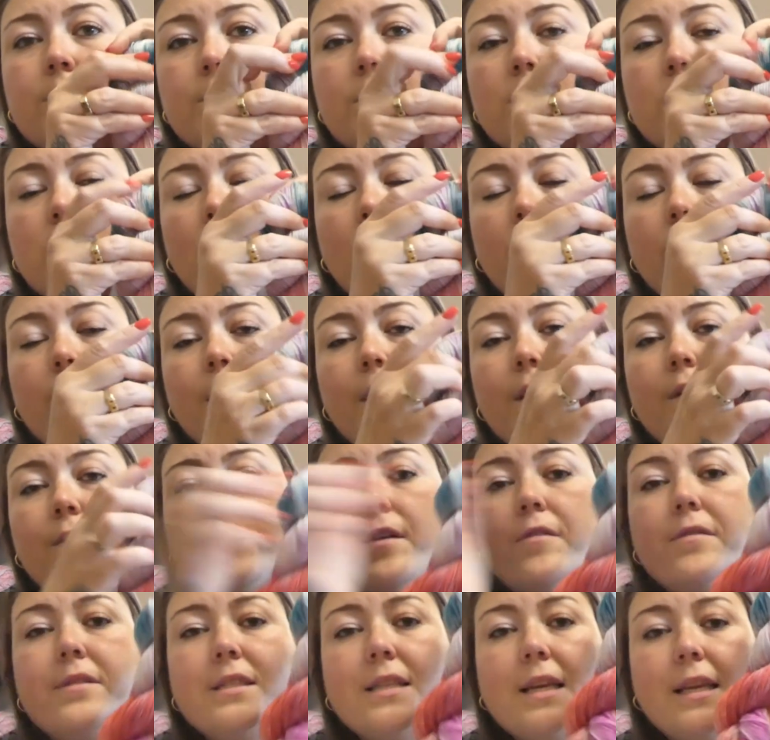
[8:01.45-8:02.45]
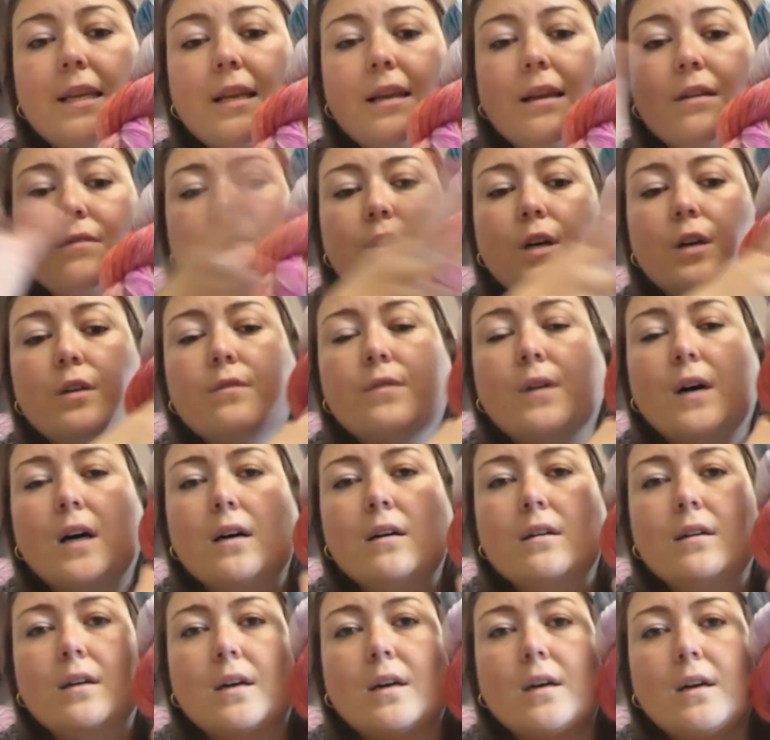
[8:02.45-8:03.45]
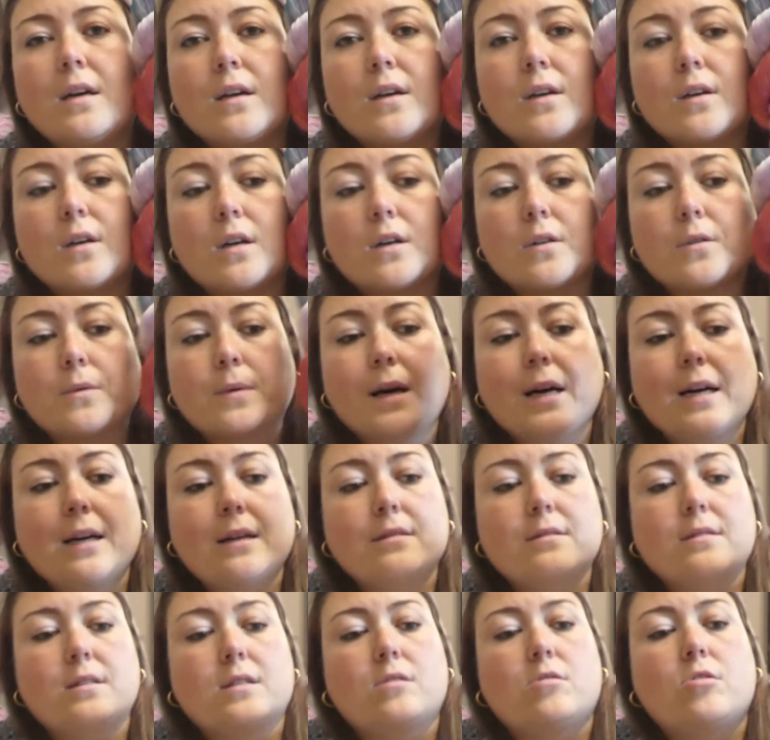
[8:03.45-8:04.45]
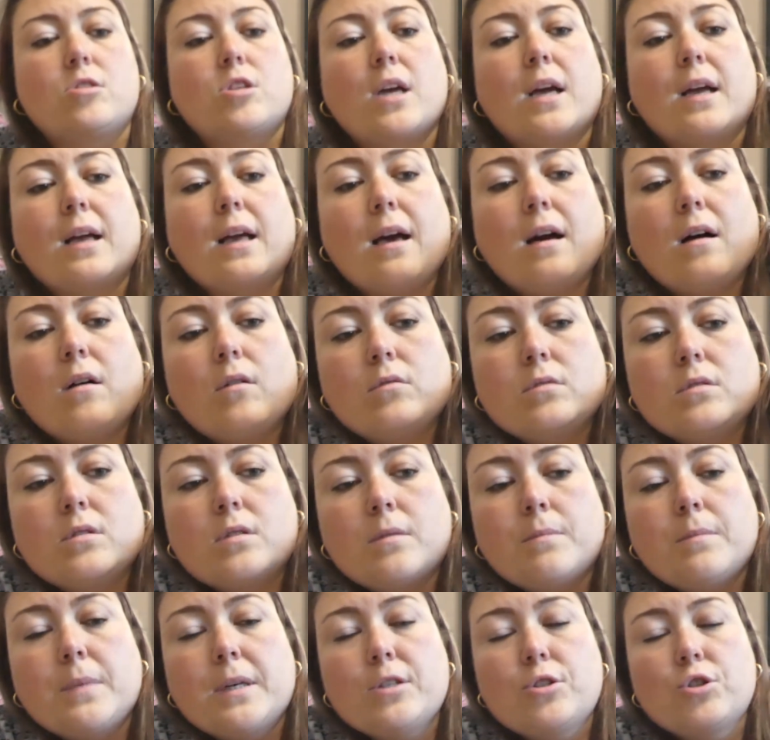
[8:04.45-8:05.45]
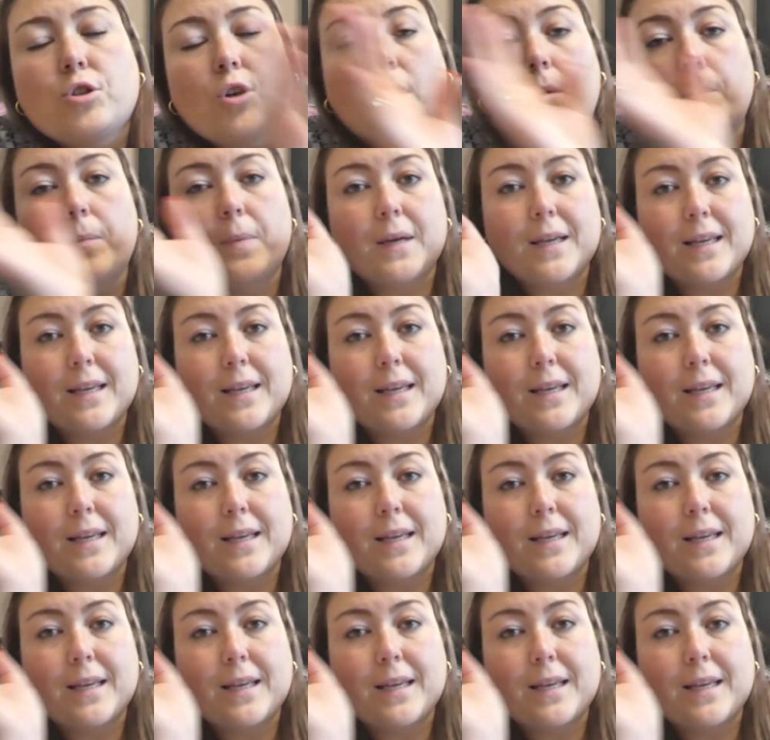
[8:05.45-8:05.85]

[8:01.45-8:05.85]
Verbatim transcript: So if there is any left over, go and check out my shop.